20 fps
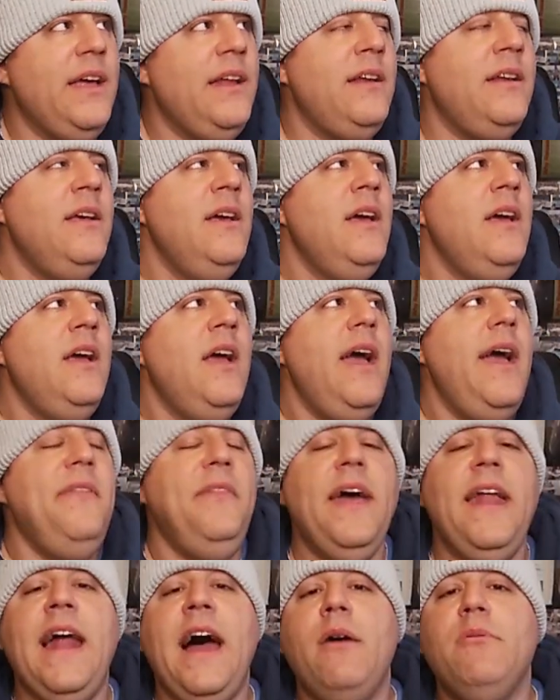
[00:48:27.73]
And
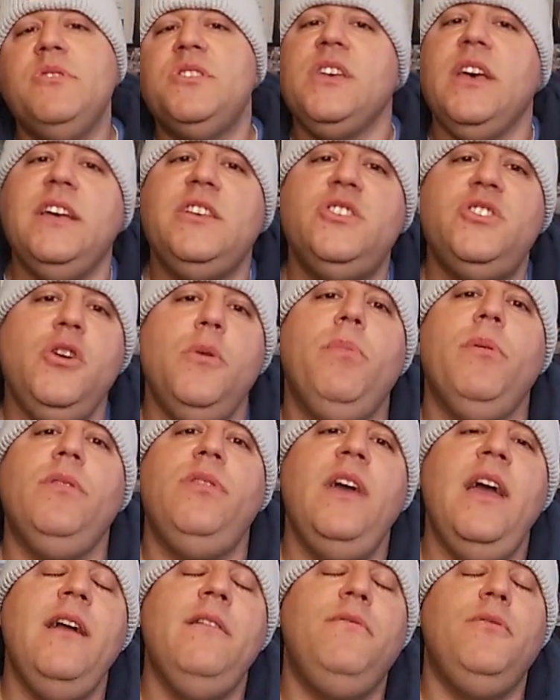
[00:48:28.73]
then I was like super
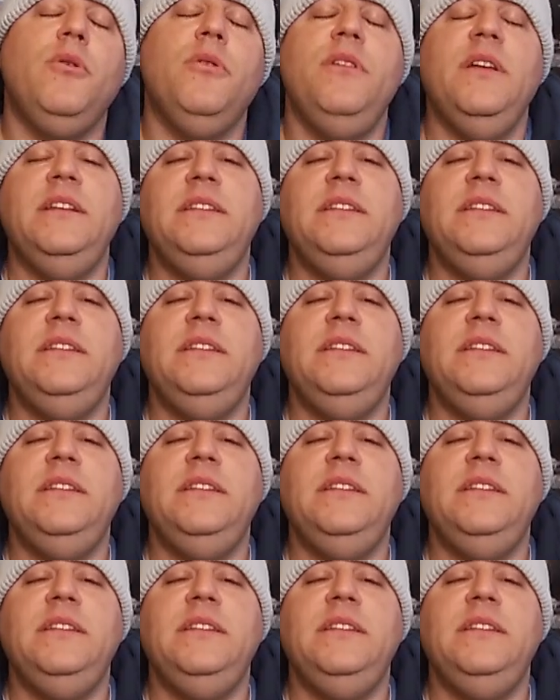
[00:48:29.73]
thankful